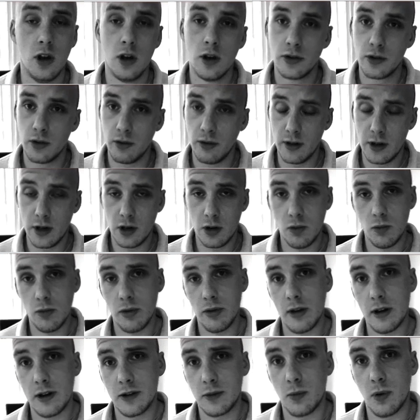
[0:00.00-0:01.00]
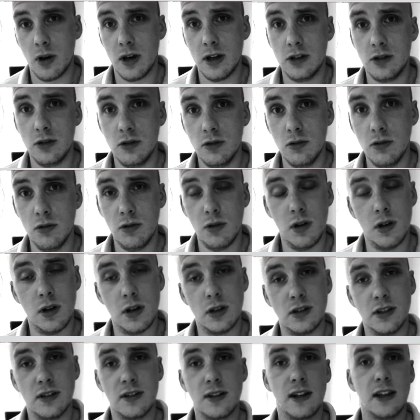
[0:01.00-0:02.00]
So there you go, that's what I do, uh,
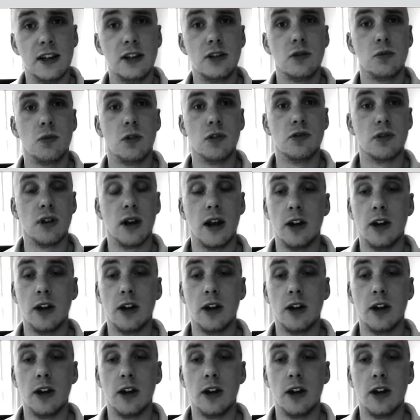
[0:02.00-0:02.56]
just in case you're wondering.